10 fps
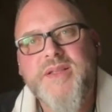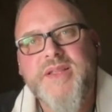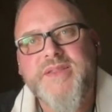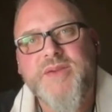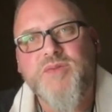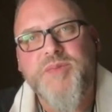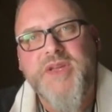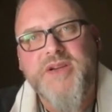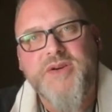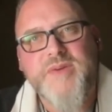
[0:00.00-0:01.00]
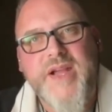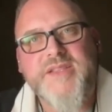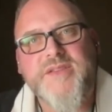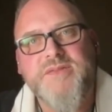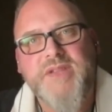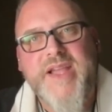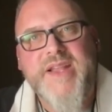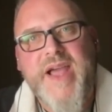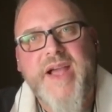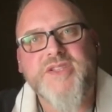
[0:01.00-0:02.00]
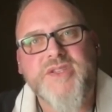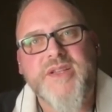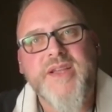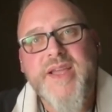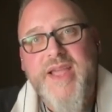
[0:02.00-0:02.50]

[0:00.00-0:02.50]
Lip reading: that there will be a corrective light action,